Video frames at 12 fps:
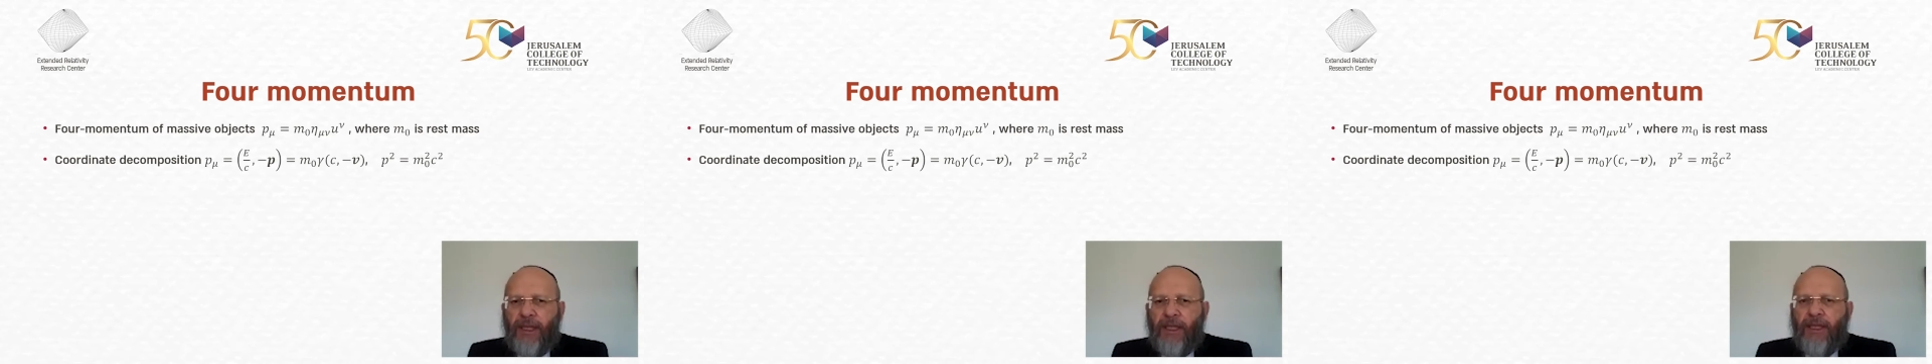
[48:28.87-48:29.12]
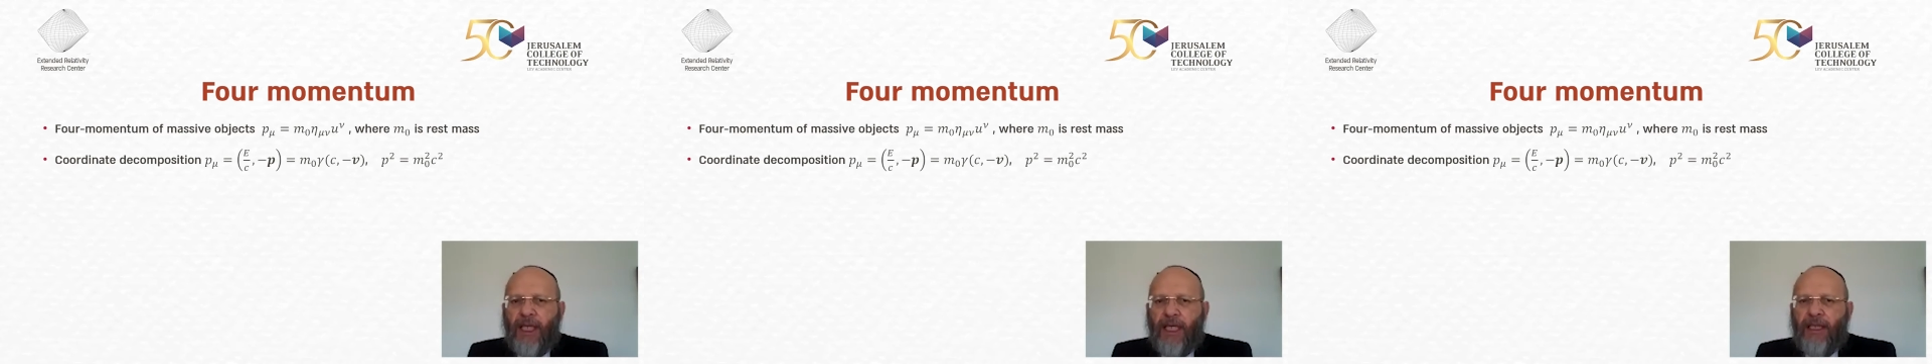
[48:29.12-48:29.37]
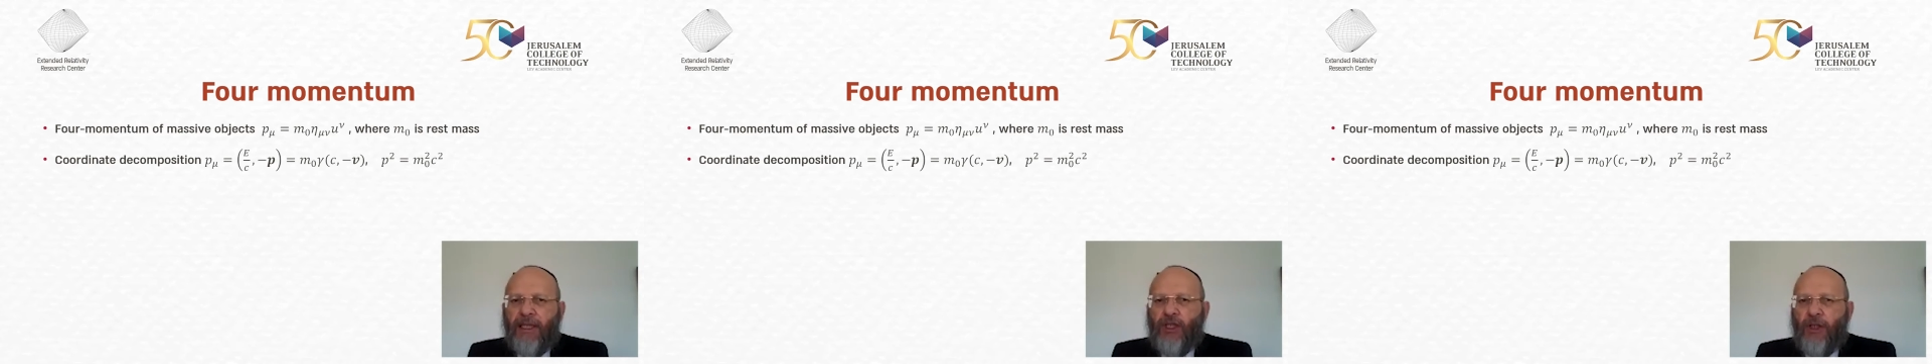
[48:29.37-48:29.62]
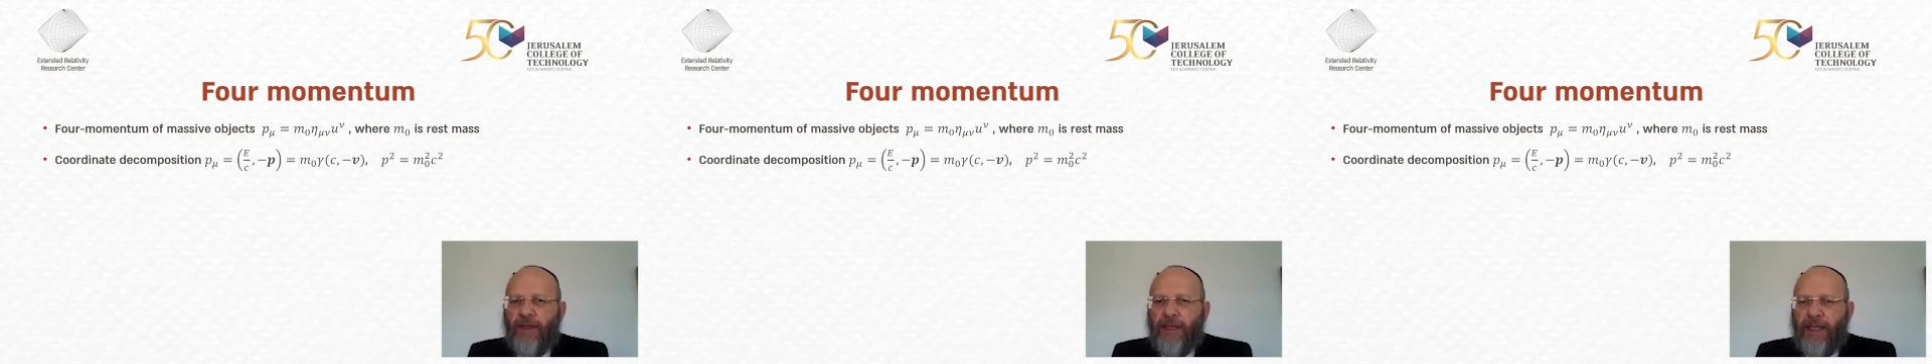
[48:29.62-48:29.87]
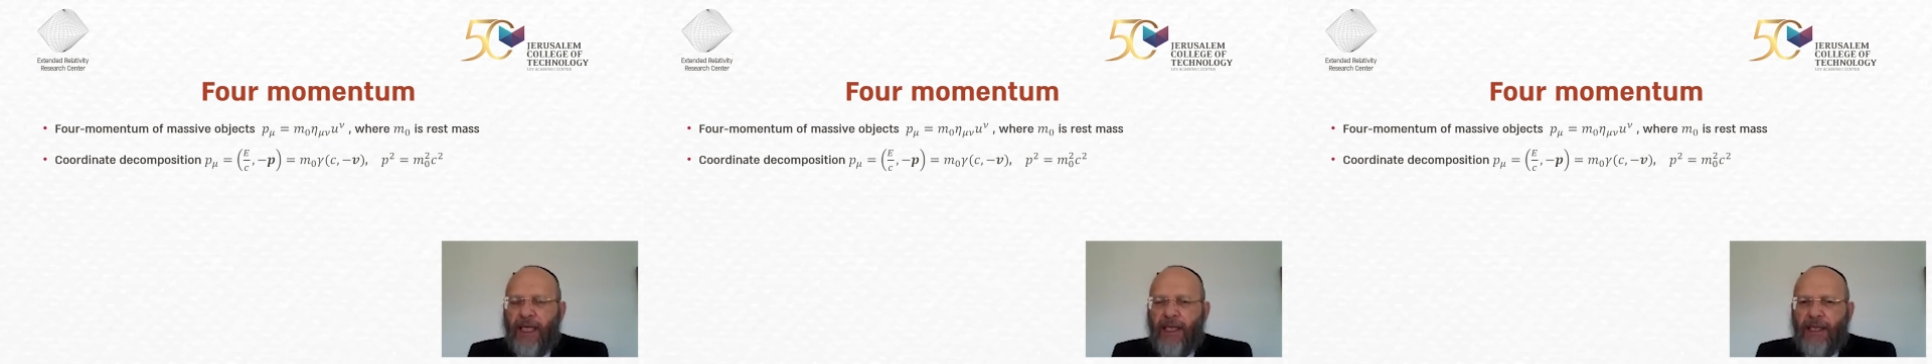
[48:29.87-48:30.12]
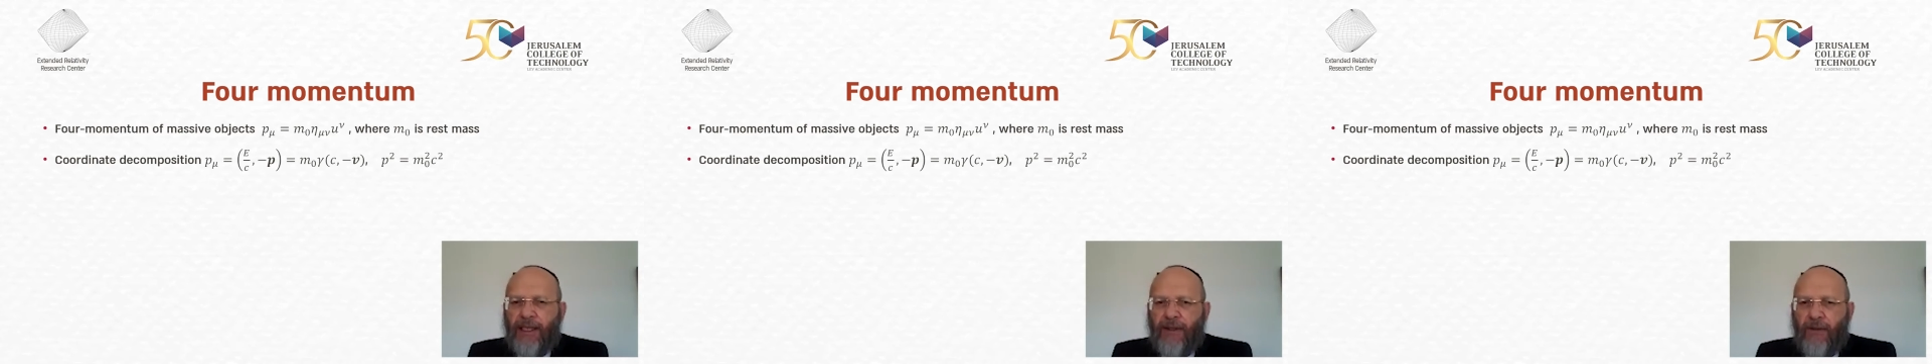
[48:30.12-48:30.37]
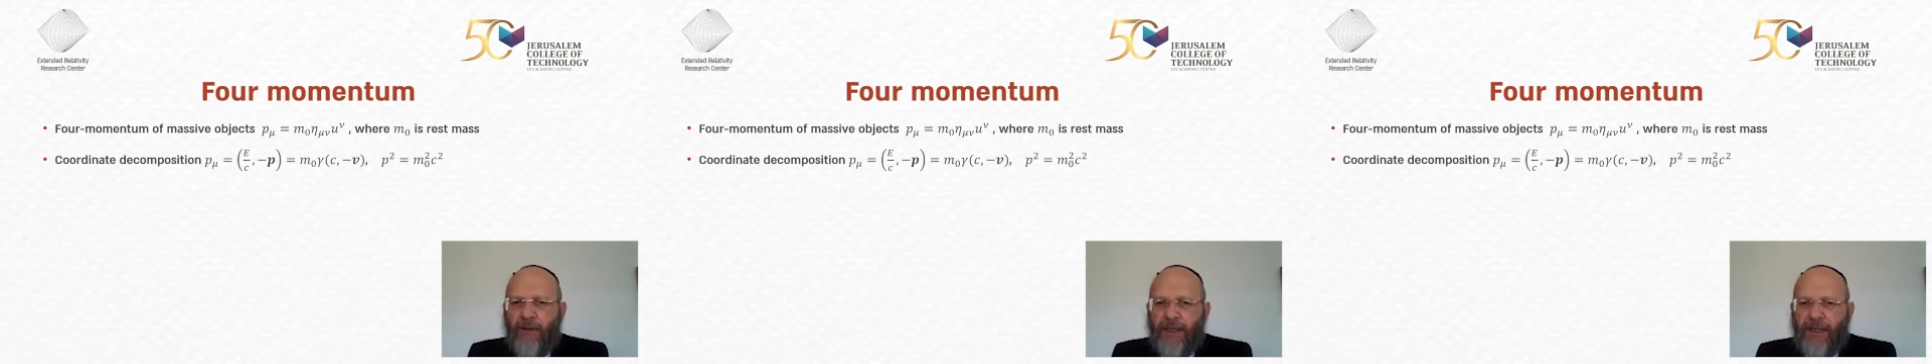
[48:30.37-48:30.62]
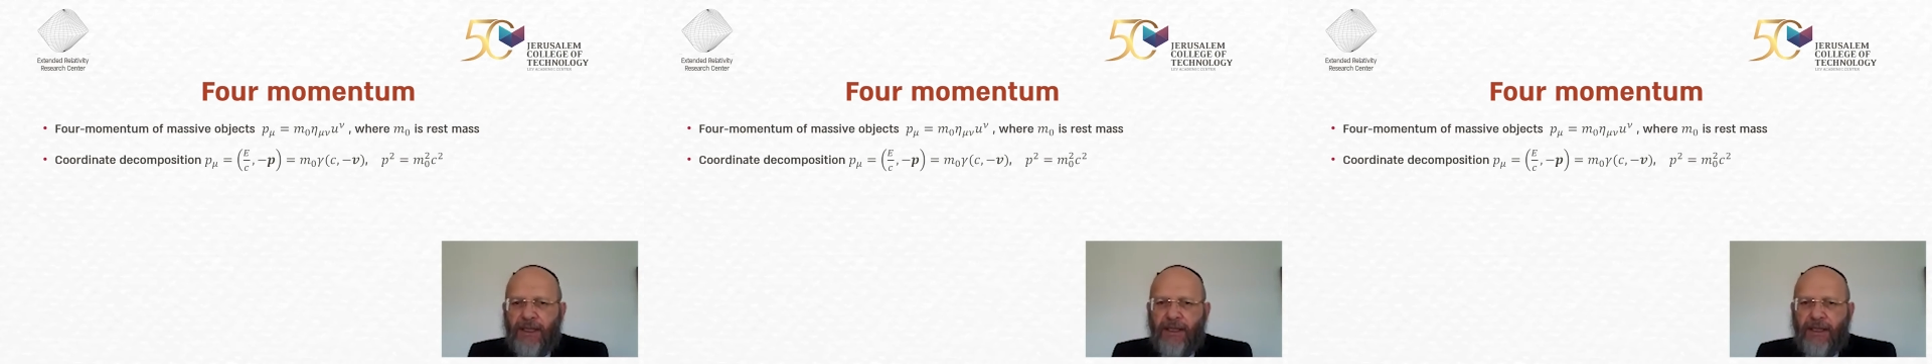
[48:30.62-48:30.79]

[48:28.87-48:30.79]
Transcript: is energy over time over c.